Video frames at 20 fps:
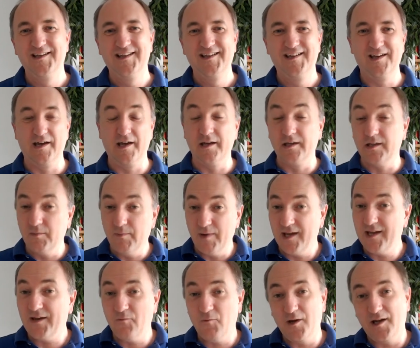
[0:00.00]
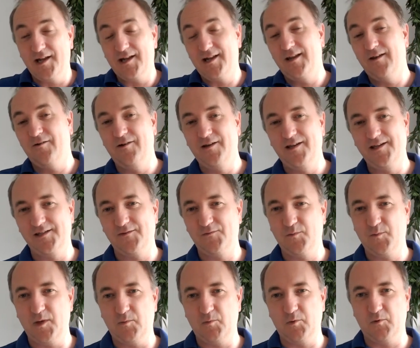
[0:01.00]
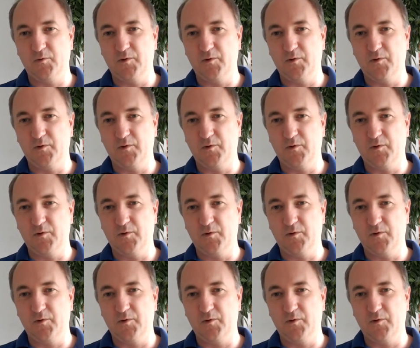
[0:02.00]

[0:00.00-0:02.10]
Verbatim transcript: uh, you make it really clear and easy for people to